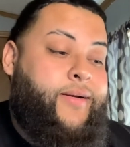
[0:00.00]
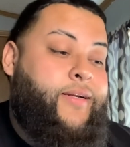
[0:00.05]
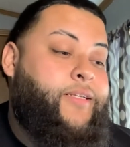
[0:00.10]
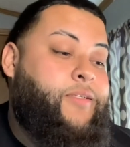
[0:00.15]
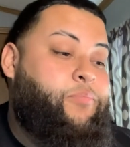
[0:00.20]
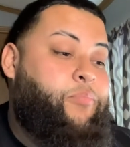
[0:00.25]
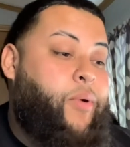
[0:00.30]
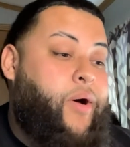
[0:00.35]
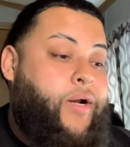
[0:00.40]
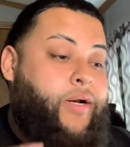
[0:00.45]
It's
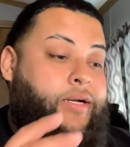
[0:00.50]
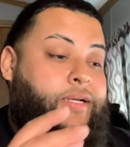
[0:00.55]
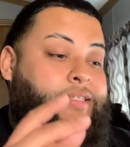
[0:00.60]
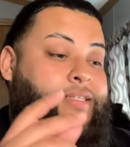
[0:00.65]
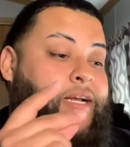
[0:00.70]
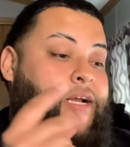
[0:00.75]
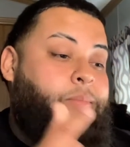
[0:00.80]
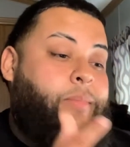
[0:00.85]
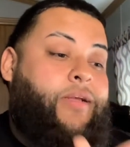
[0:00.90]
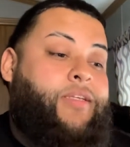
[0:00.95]
butter because
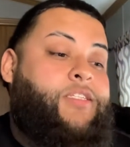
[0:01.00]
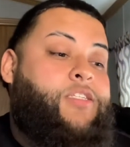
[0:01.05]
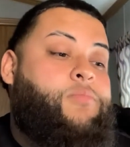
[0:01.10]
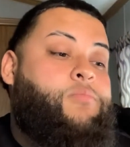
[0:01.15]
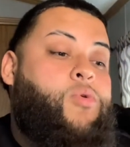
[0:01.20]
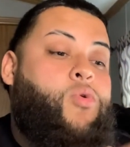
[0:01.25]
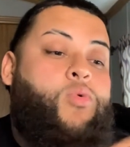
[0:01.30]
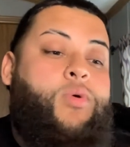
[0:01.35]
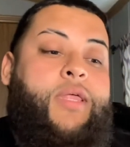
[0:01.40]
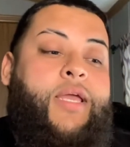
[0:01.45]
it came out
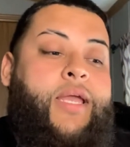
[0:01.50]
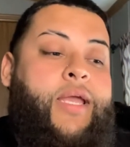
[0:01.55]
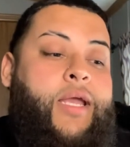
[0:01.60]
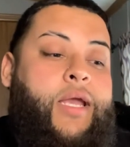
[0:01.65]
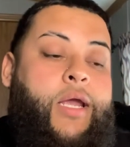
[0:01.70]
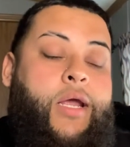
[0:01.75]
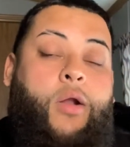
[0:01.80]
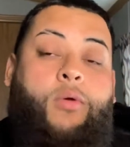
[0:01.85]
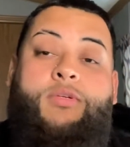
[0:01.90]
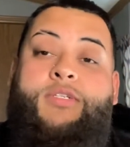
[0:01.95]
smooth,
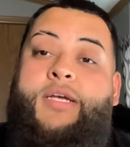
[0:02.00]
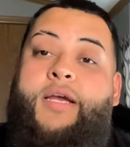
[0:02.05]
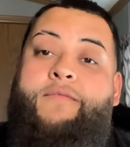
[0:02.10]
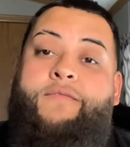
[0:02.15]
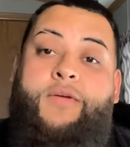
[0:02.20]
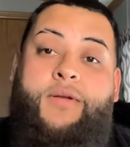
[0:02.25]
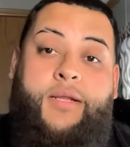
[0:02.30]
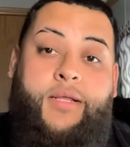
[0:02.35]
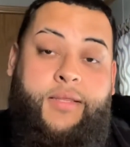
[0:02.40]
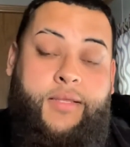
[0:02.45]
it don't jam for
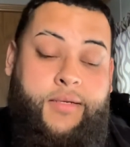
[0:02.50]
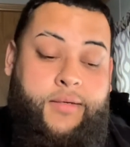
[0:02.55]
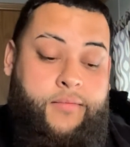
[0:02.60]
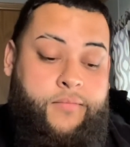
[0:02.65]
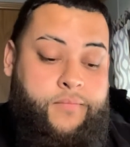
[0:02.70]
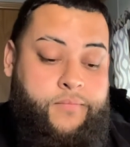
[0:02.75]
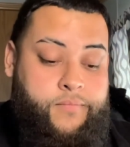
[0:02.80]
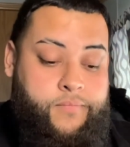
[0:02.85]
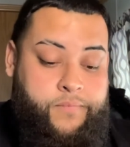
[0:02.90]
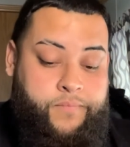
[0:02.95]
nothing,
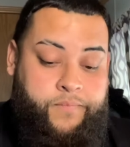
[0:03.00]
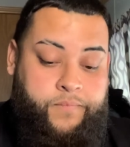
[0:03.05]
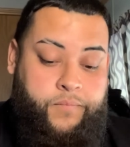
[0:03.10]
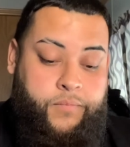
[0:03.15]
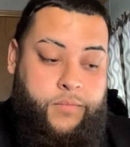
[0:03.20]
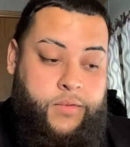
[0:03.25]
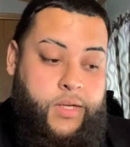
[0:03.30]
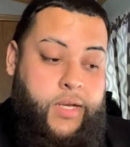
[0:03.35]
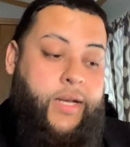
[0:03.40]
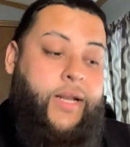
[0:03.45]

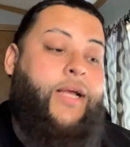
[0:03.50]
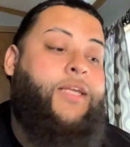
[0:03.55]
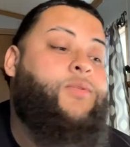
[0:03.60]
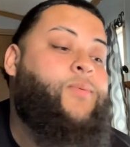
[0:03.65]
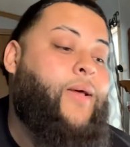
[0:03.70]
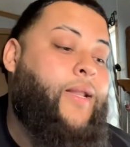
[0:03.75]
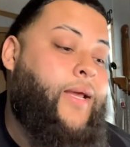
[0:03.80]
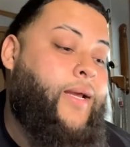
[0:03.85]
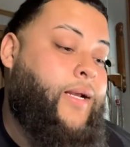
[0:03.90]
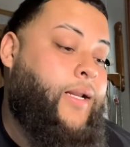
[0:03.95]
and that's
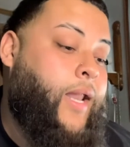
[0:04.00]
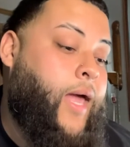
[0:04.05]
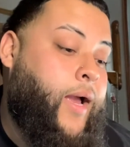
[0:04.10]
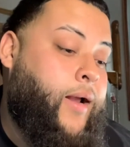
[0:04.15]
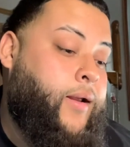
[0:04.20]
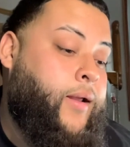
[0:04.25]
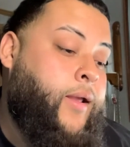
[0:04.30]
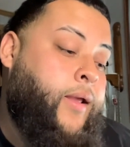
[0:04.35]
why I like Glock.